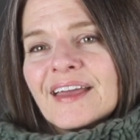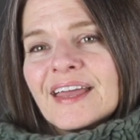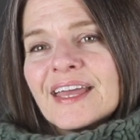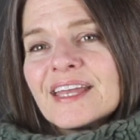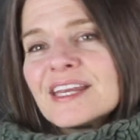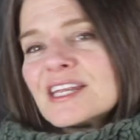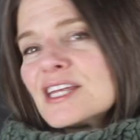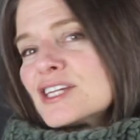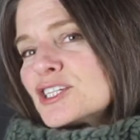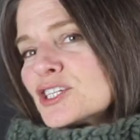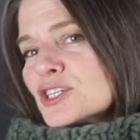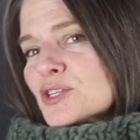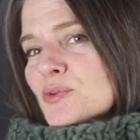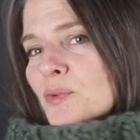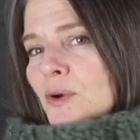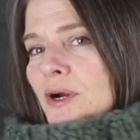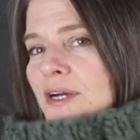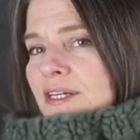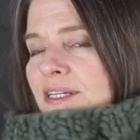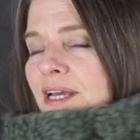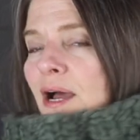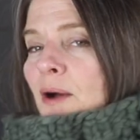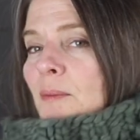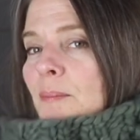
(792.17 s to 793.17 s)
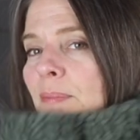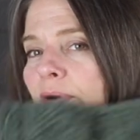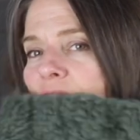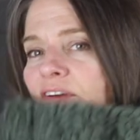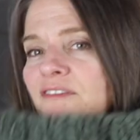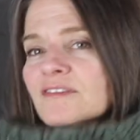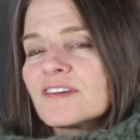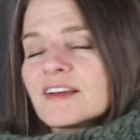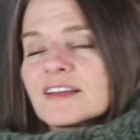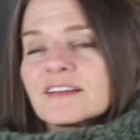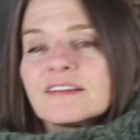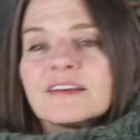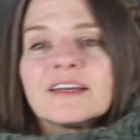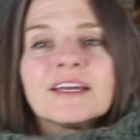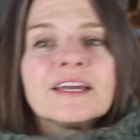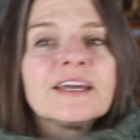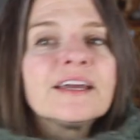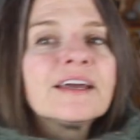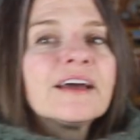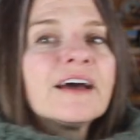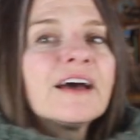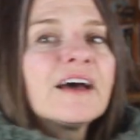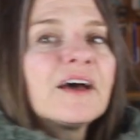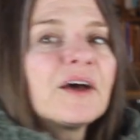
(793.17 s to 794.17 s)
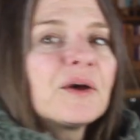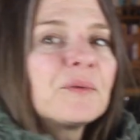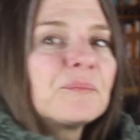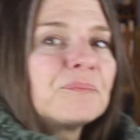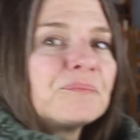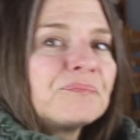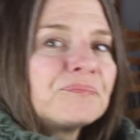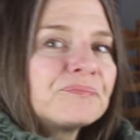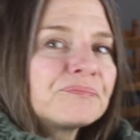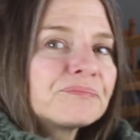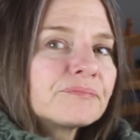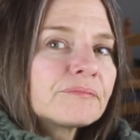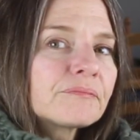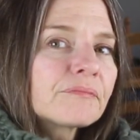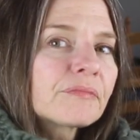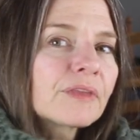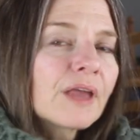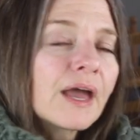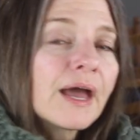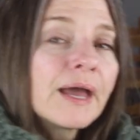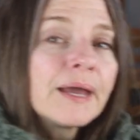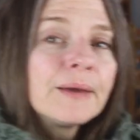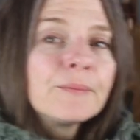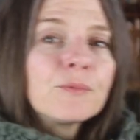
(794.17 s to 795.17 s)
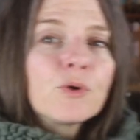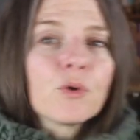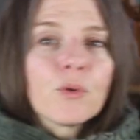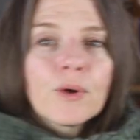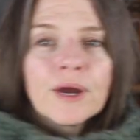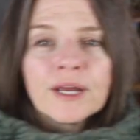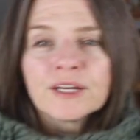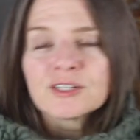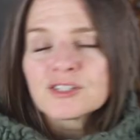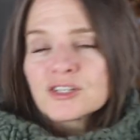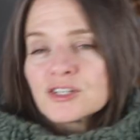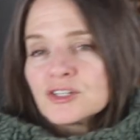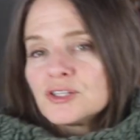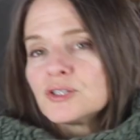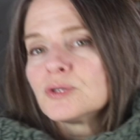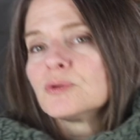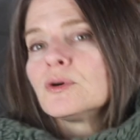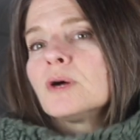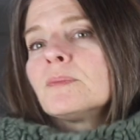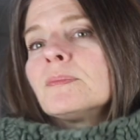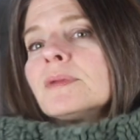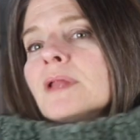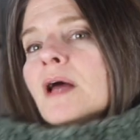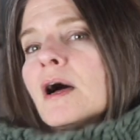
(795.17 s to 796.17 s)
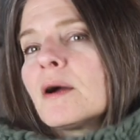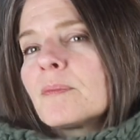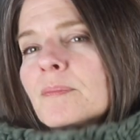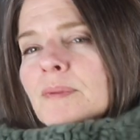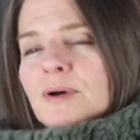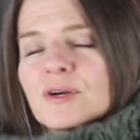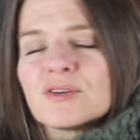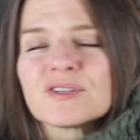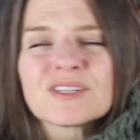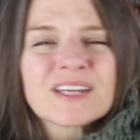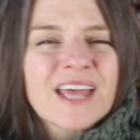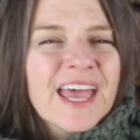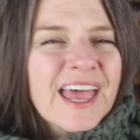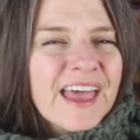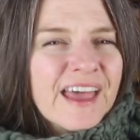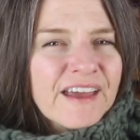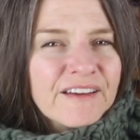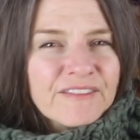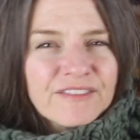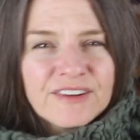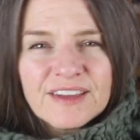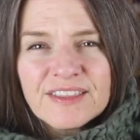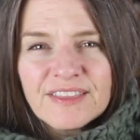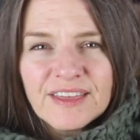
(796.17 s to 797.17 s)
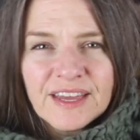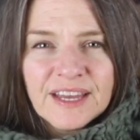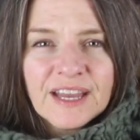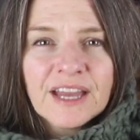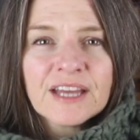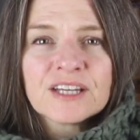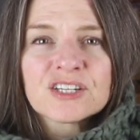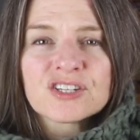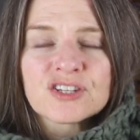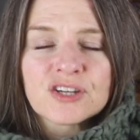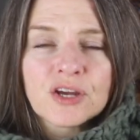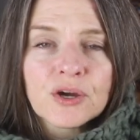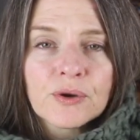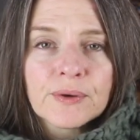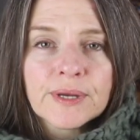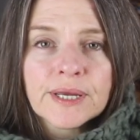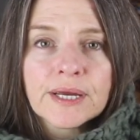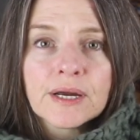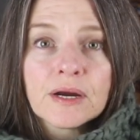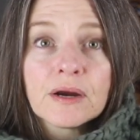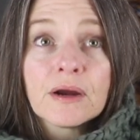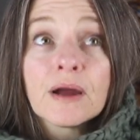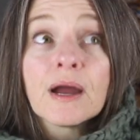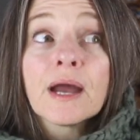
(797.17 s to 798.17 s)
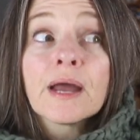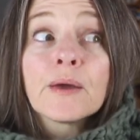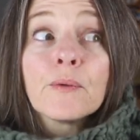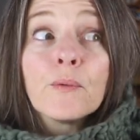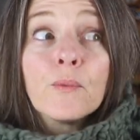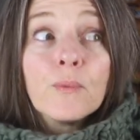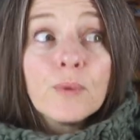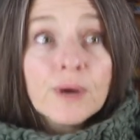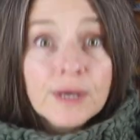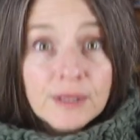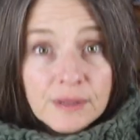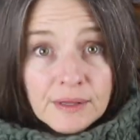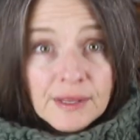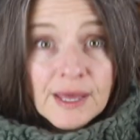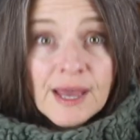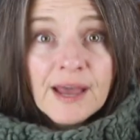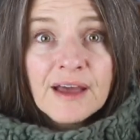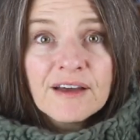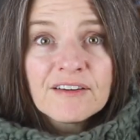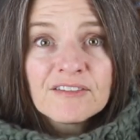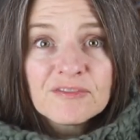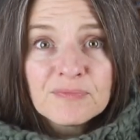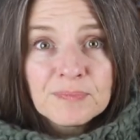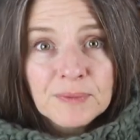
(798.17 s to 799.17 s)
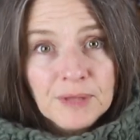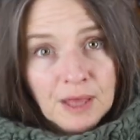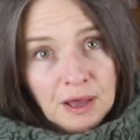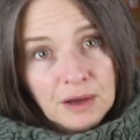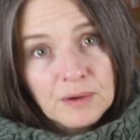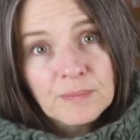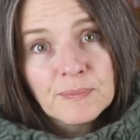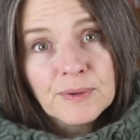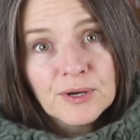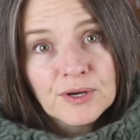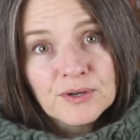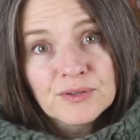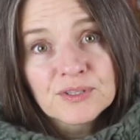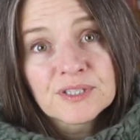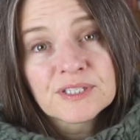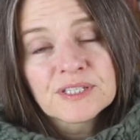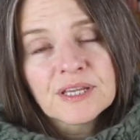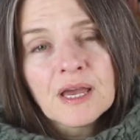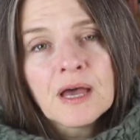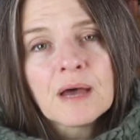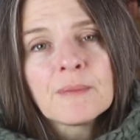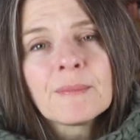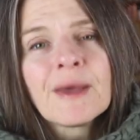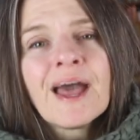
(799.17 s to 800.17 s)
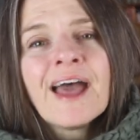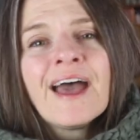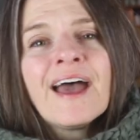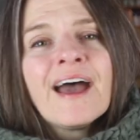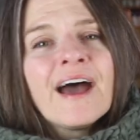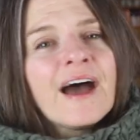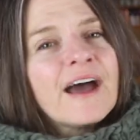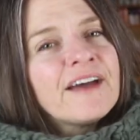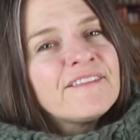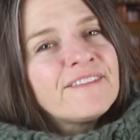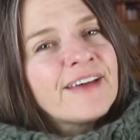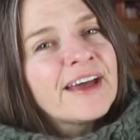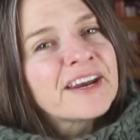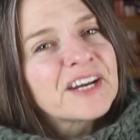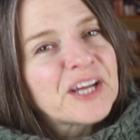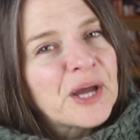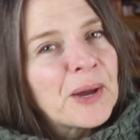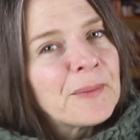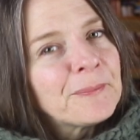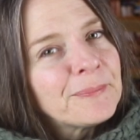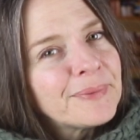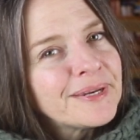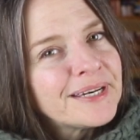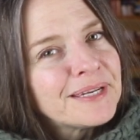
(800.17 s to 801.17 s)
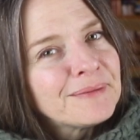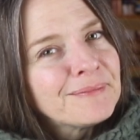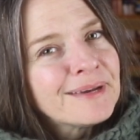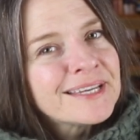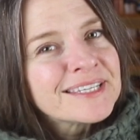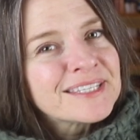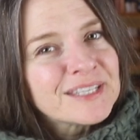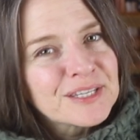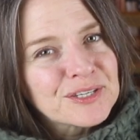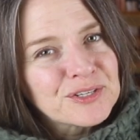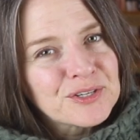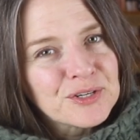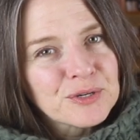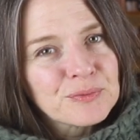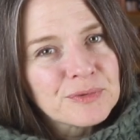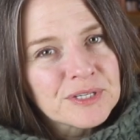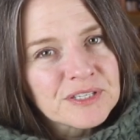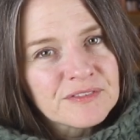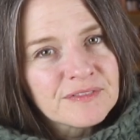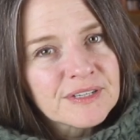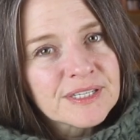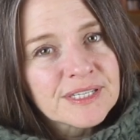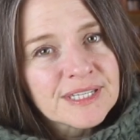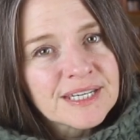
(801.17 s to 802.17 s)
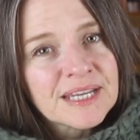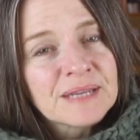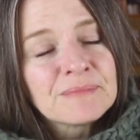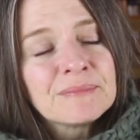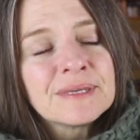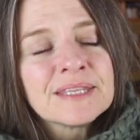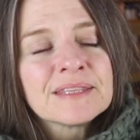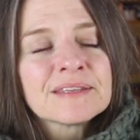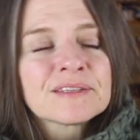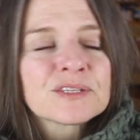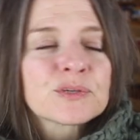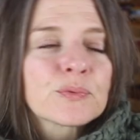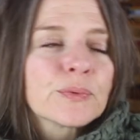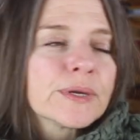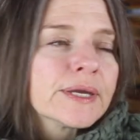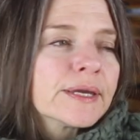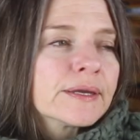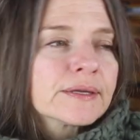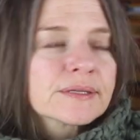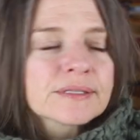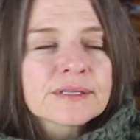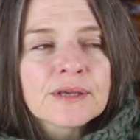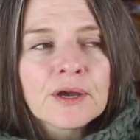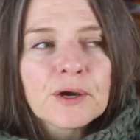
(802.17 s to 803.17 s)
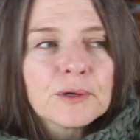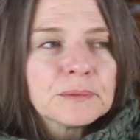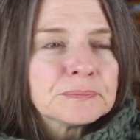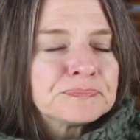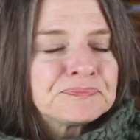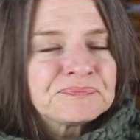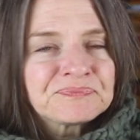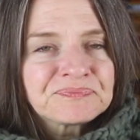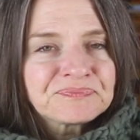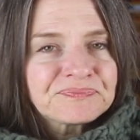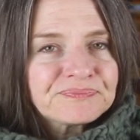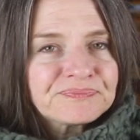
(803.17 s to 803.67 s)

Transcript: it, it just worked out perfectly. Um, I am going to do blog posts. Everything I show here, I will have blog posts up. I've had company. My sister was visiting me this week, so